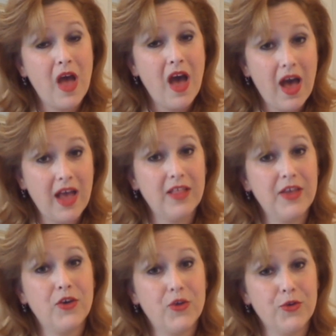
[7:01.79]
highly
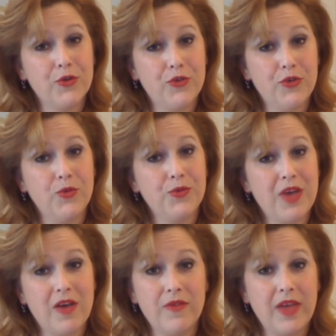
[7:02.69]
encourage you to
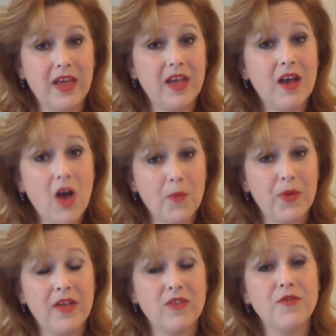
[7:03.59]
have a
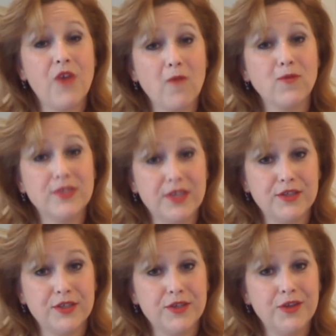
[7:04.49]
comprehensive
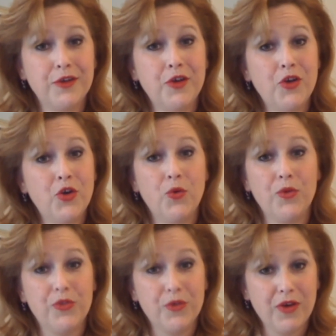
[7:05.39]
conversation
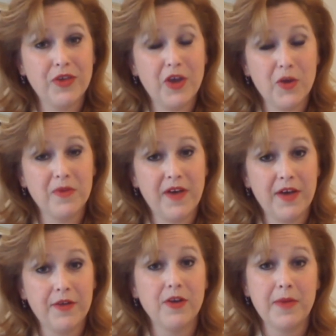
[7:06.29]
with your healthcare
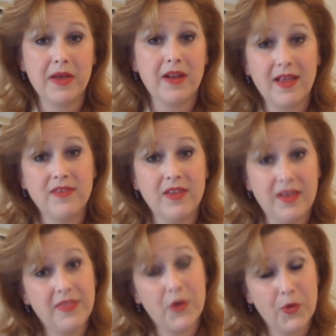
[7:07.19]
provider about ICD
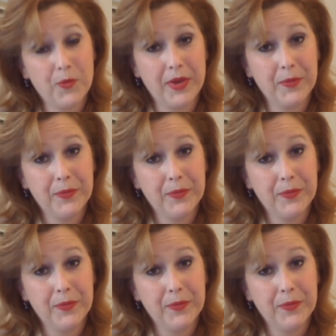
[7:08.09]
therapy.